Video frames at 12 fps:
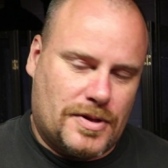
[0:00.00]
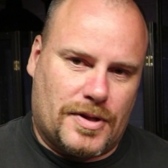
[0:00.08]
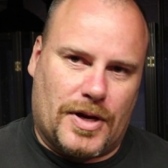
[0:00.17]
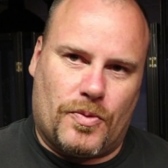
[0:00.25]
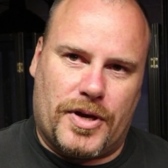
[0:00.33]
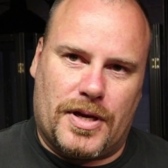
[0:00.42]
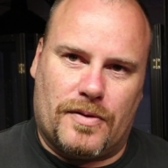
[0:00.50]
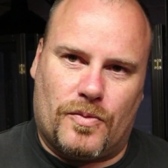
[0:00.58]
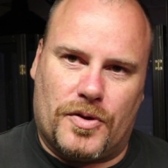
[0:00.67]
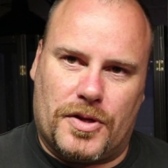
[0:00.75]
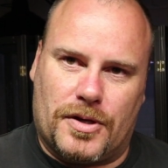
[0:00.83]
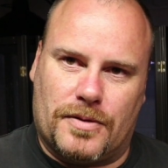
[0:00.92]
That way
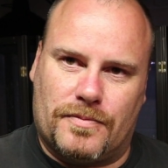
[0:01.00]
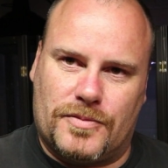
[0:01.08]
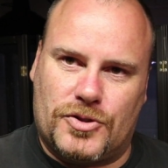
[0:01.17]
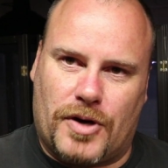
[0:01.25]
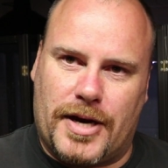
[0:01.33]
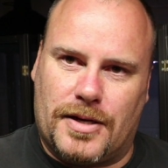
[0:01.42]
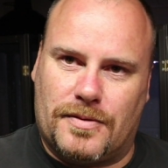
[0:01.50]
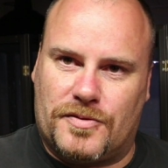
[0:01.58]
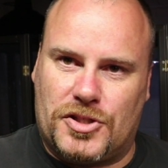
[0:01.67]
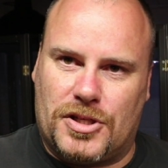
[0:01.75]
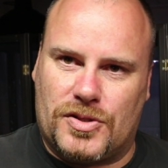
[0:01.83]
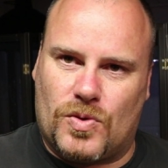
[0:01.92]
when they're trying,
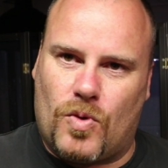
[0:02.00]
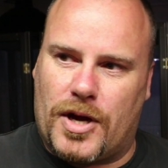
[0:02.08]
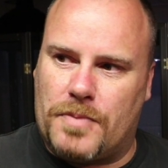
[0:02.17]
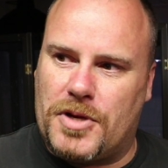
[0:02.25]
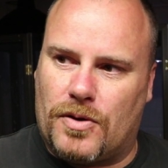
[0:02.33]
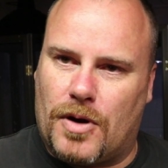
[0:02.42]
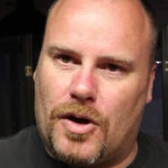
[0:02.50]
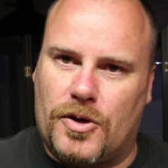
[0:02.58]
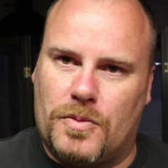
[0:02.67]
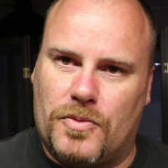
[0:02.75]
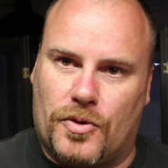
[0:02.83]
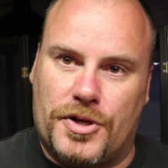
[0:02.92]
she doesn't want to be around
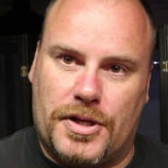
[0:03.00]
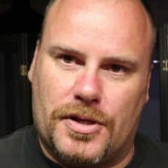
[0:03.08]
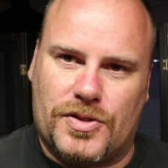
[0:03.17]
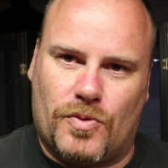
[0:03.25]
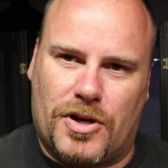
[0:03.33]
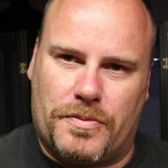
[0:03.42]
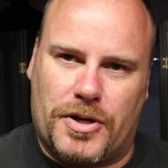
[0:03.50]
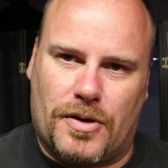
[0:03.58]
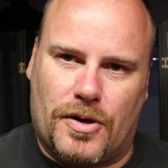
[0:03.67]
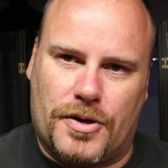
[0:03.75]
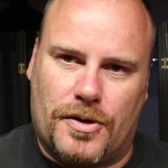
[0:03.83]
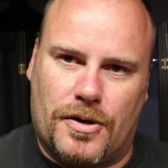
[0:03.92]
him or he doesn't want to be
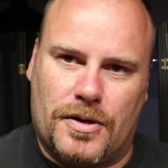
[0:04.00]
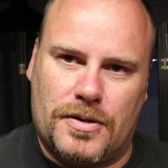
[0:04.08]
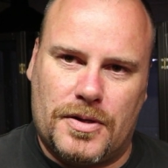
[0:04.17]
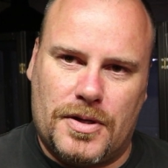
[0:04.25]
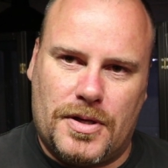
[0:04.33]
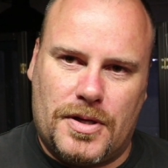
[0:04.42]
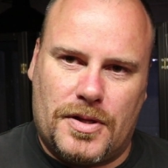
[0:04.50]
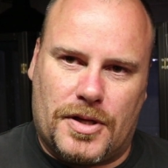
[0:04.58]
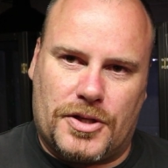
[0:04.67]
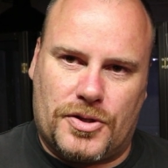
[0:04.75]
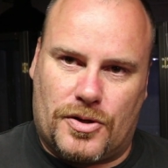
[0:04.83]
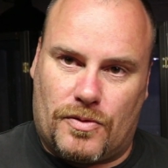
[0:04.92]
around her.
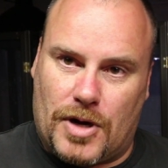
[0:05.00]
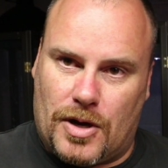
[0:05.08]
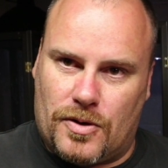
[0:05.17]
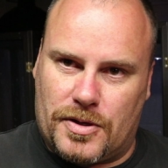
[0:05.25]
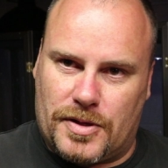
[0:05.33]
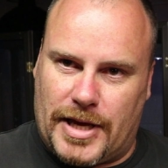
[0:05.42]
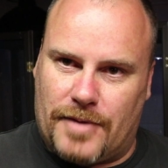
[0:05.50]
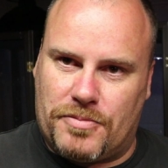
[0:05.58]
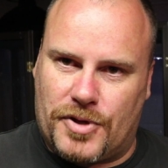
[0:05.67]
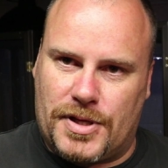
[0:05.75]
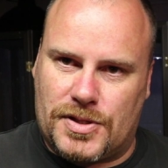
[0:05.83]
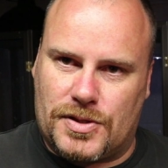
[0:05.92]
They turn around and they have
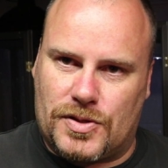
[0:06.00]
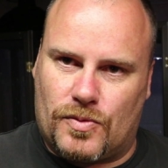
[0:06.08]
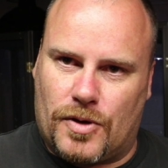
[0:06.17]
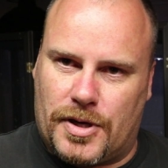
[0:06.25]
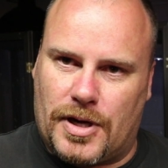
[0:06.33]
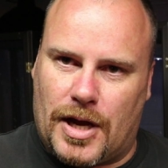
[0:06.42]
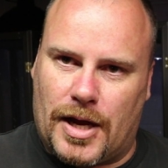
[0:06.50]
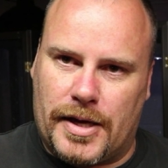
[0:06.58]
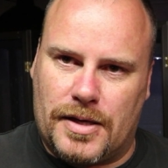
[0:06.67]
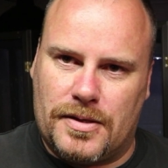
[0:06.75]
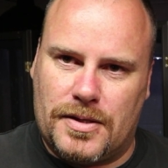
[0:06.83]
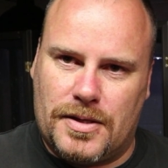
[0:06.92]
places to run and
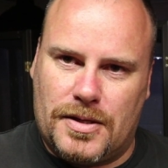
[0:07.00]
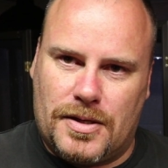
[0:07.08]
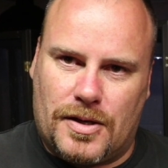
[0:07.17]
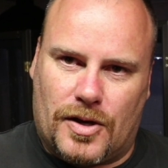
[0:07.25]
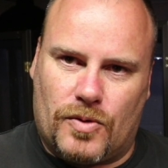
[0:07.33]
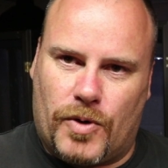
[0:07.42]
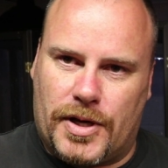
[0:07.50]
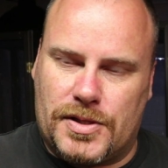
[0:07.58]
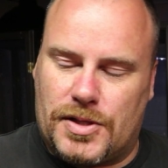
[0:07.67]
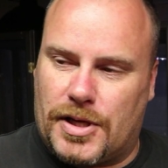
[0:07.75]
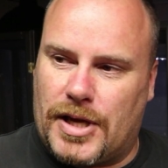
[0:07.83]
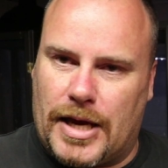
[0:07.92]
hide. Otherwise,
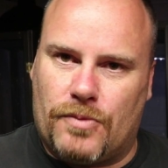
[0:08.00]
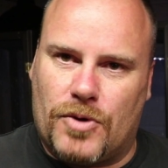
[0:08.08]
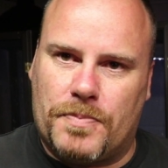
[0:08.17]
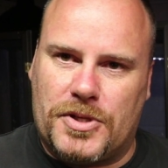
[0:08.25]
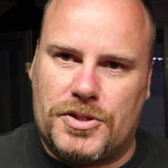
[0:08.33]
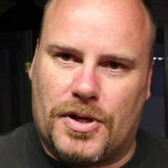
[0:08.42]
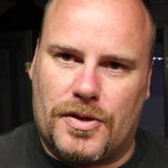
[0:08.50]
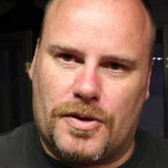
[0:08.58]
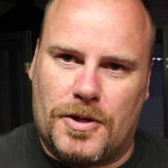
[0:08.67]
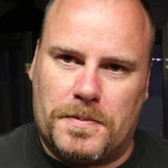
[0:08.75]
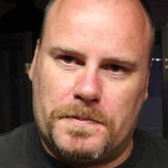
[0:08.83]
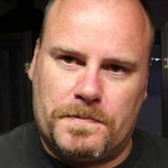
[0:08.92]
they can rip each other
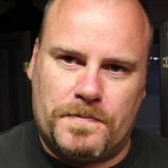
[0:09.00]
up.